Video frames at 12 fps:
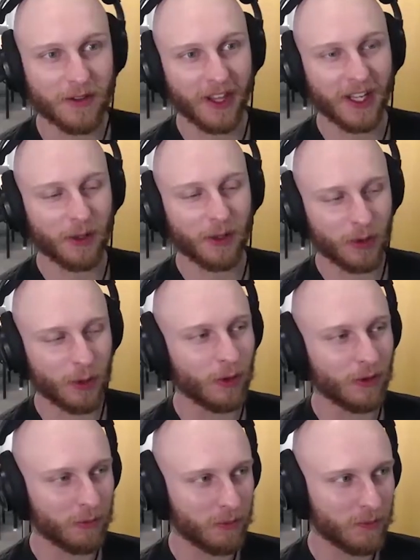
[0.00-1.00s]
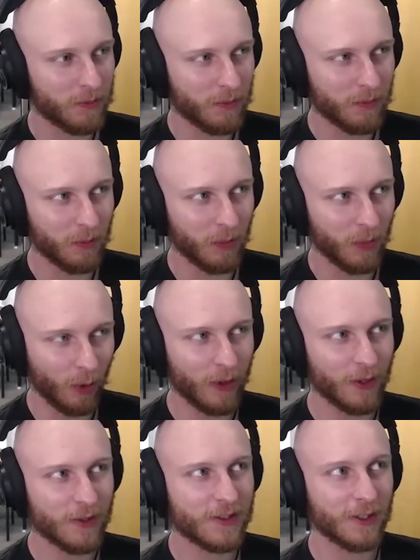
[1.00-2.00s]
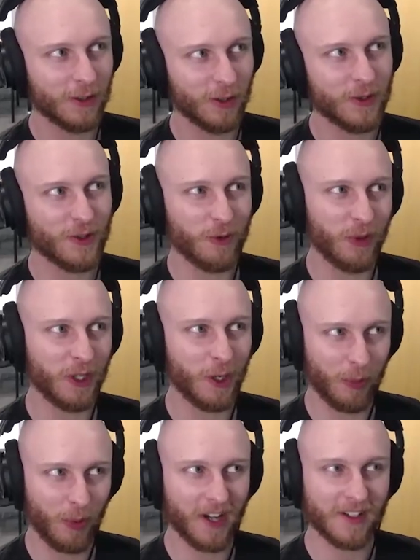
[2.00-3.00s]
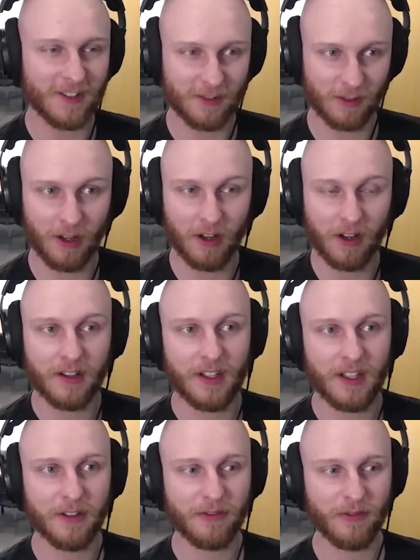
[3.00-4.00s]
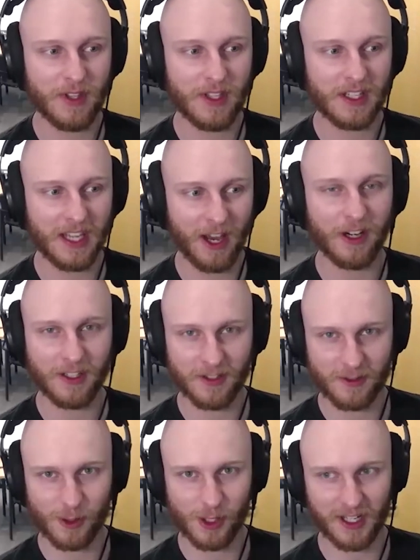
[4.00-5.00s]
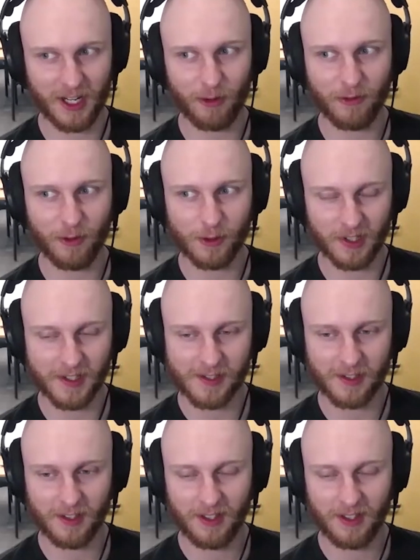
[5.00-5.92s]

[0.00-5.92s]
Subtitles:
like lawyers could lose their ability to practice law if the accounting doesn't check out for trust?